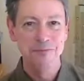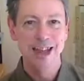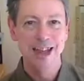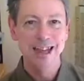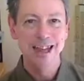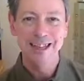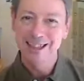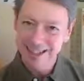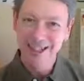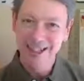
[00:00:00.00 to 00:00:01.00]
Uh,
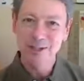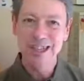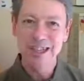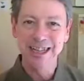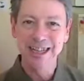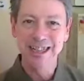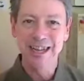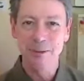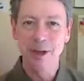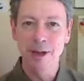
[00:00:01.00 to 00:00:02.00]
interestingly, that it's
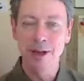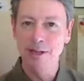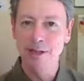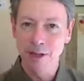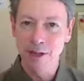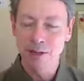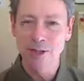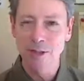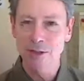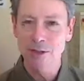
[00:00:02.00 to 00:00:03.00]
about oxytocin.
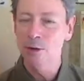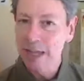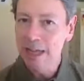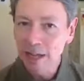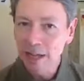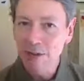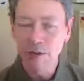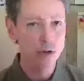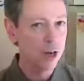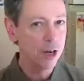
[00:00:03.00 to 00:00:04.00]
It's creative. You're
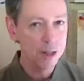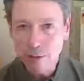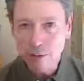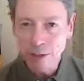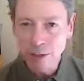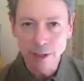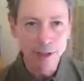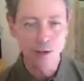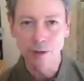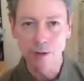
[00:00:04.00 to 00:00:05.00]
trying new things.
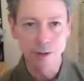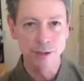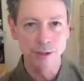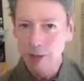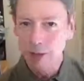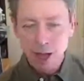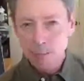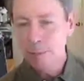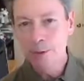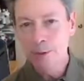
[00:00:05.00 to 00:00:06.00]
You're going to
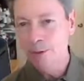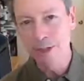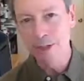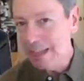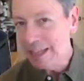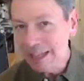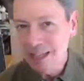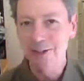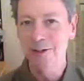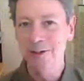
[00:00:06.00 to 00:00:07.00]
Papua New Guinea.
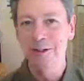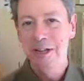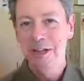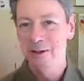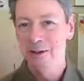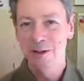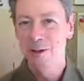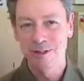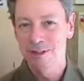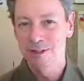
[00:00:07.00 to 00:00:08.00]
You're you're
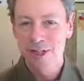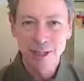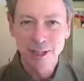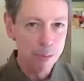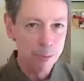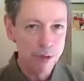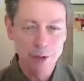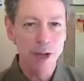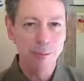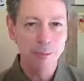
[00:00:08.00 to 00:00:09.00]
going. You're thinking about prison
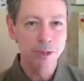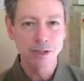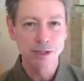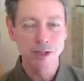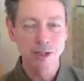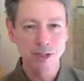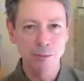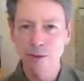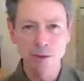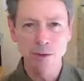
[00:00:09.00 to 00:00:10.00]
populations. I mean,
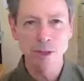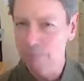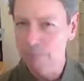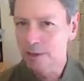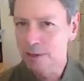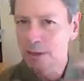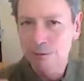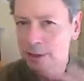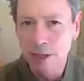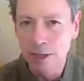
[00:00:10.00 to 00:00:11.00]
you're doing very
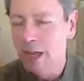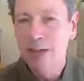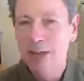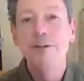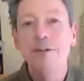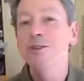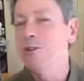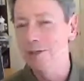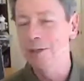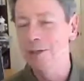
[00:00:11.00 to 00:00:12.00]
very adventuresome,